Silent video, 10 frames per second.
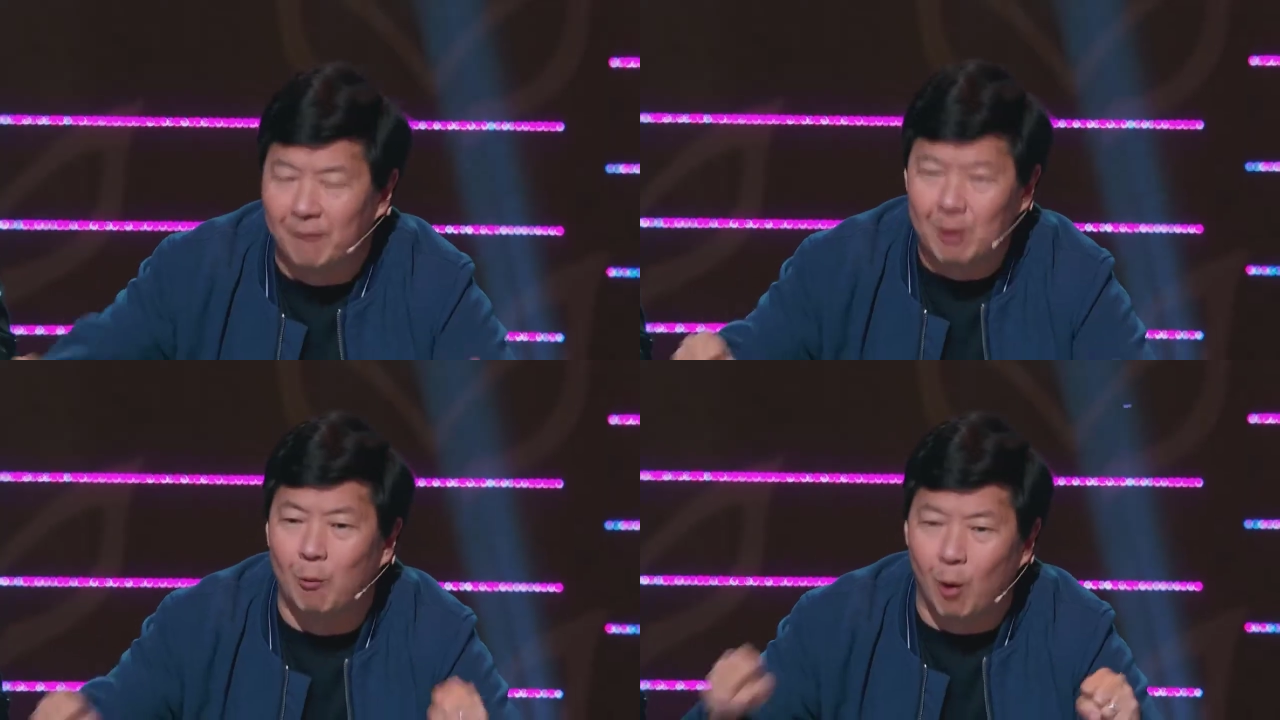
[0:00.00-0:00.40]

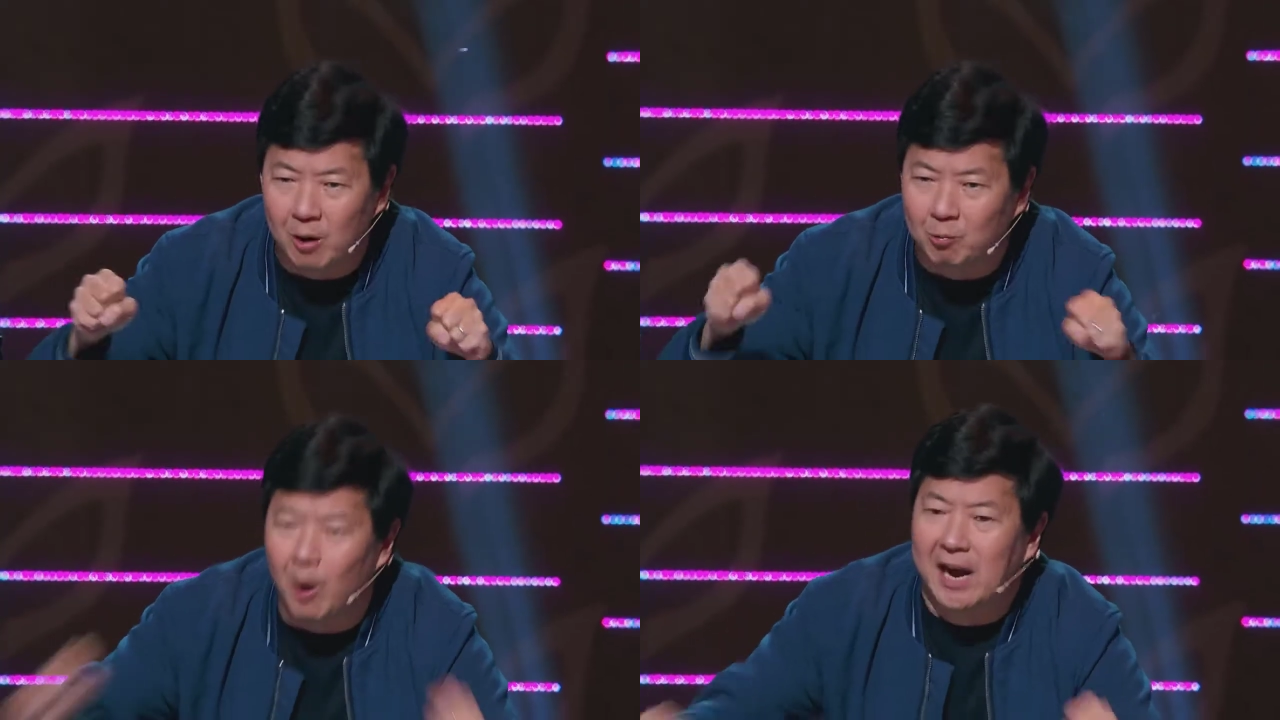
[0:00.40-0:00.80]
every
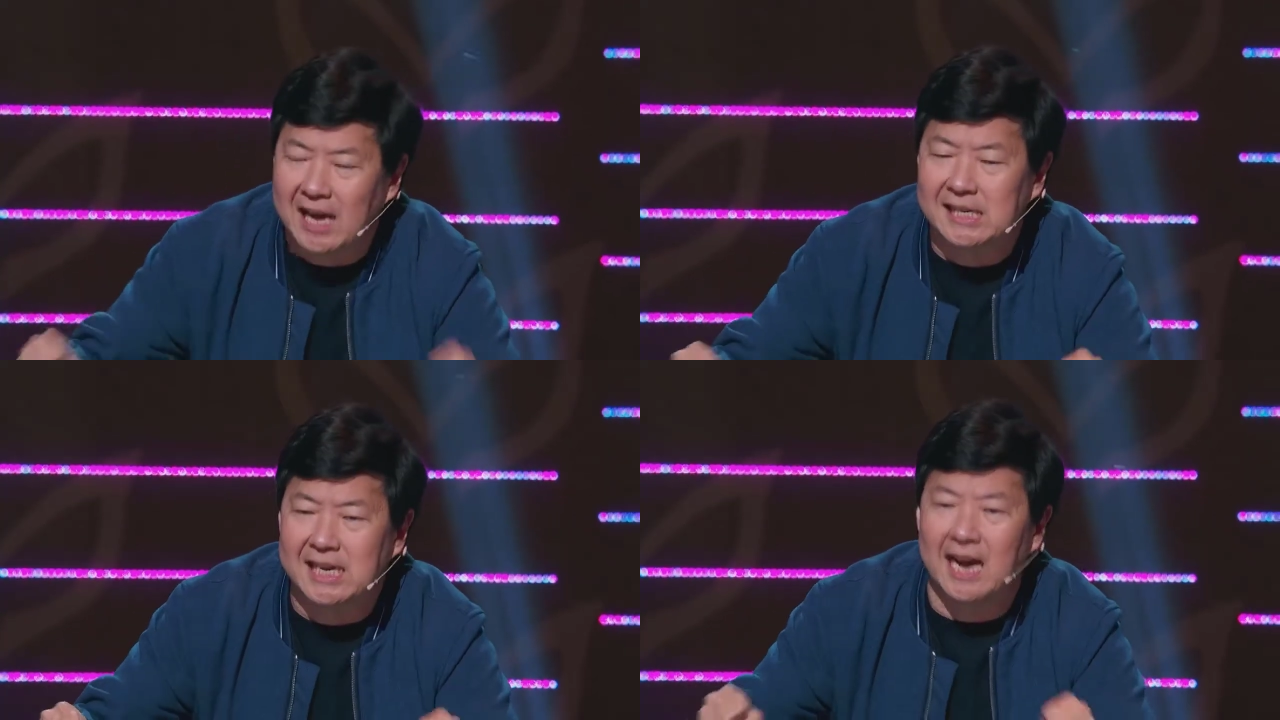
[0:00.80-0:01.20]
word what
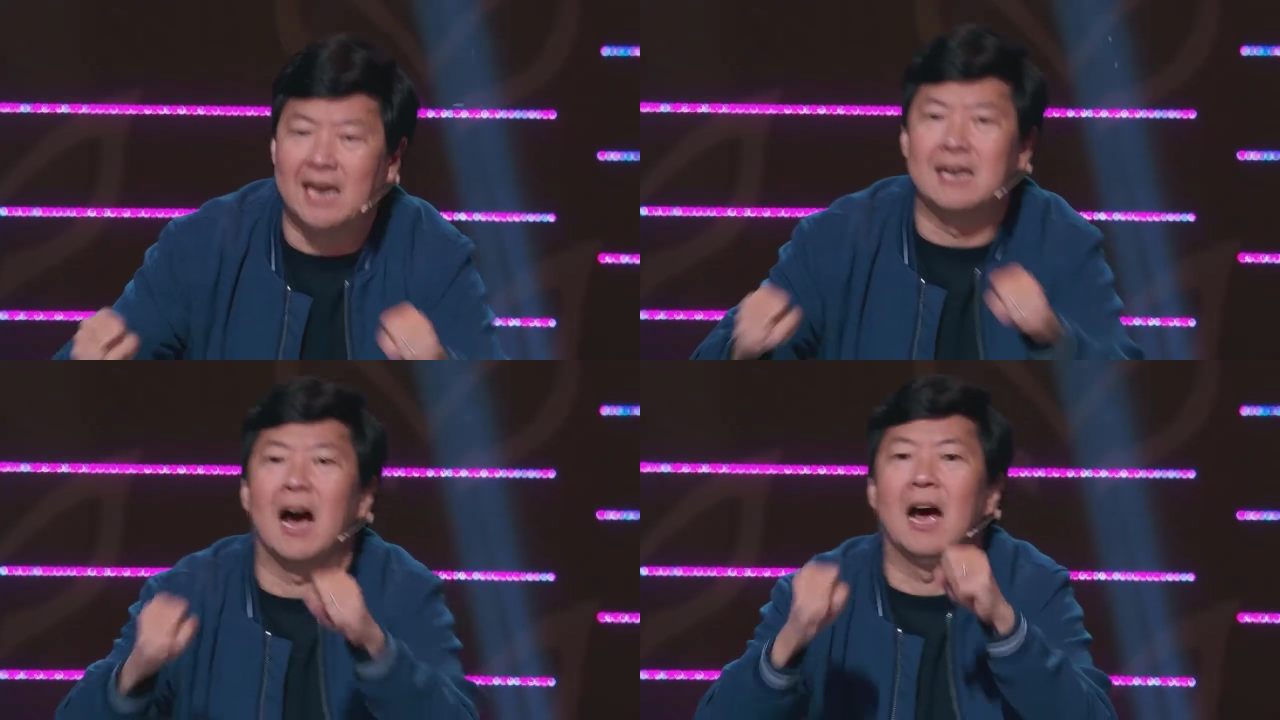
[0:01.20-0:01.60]
I
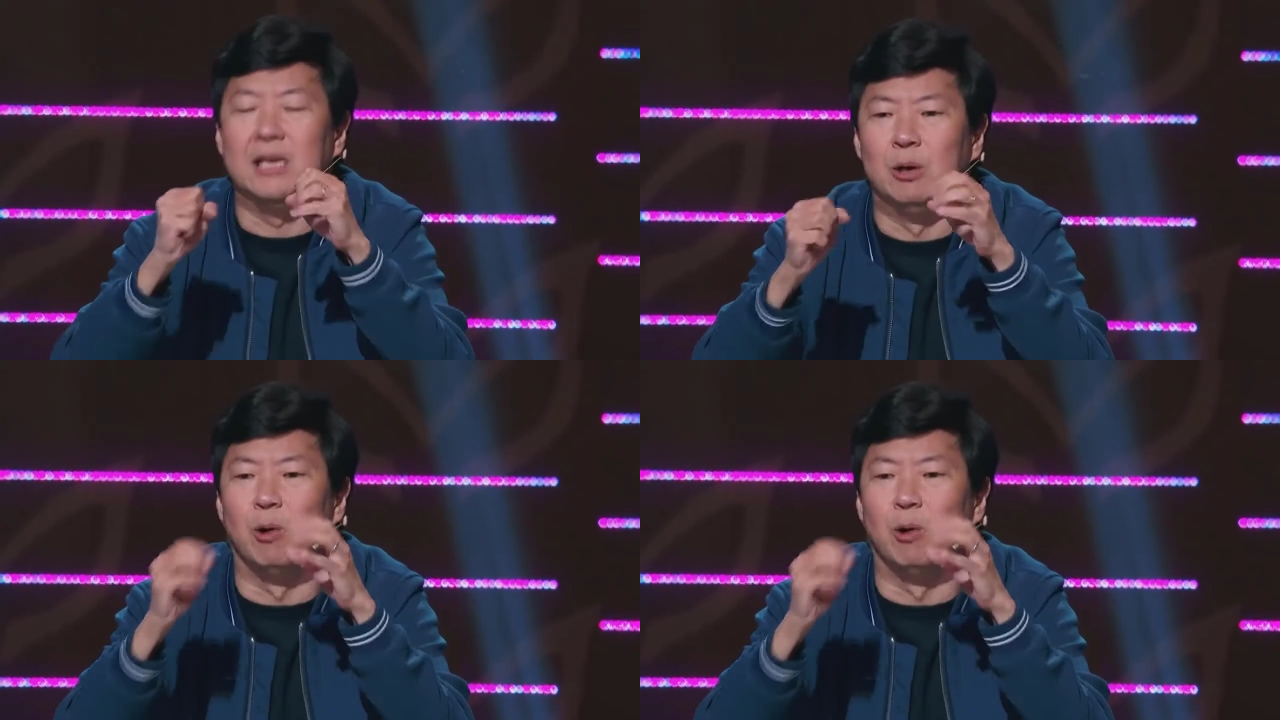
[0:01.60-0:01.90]
said. You